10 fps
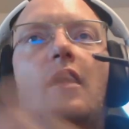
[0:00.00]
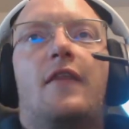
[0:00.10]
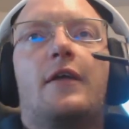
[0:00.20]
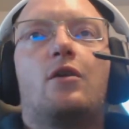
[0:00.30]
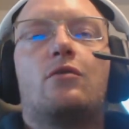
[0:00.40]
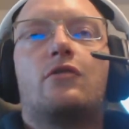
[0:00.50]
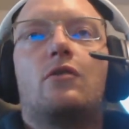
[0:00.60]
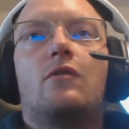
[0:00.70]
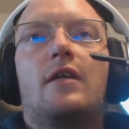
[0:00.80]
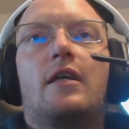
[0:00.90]
Thank you
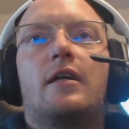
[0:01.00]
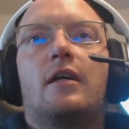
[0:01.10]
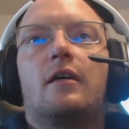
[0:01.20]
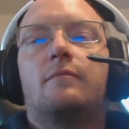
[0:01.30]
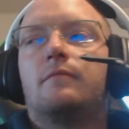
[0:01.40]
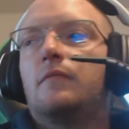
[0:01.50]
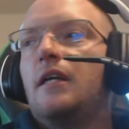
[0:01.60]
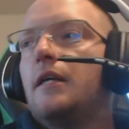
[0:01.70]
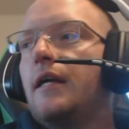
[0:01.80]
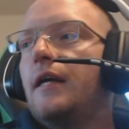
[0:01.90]
to the
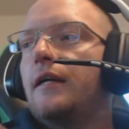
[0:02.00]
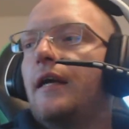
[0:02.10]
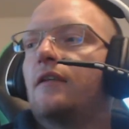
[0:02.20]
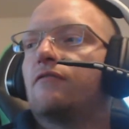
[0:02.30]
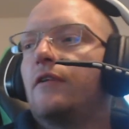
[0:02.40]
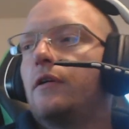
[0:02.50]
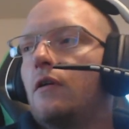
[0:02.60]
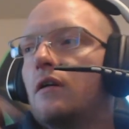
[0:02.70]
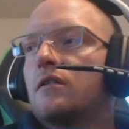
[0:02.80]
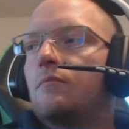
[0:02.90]
EK again for your
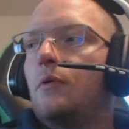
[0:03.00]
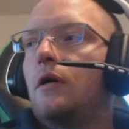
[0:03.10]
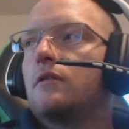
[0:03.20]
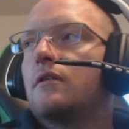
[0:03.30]
awesome parts.